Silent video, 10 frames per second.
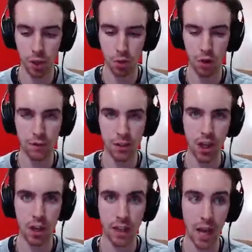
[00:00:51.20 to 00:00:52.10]
off the
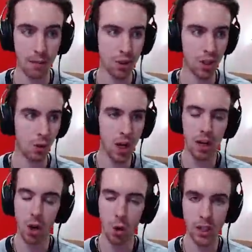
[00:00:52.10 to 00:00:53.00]
start of the game. So
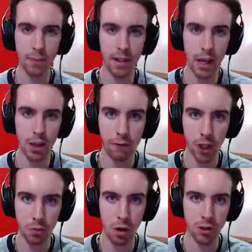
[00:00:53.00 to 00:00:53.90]
always make that your
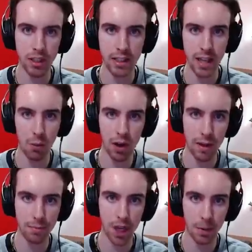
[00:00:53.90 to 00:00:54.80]
first priority to get one of
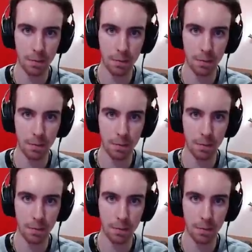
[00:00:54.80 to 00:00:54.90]
them done.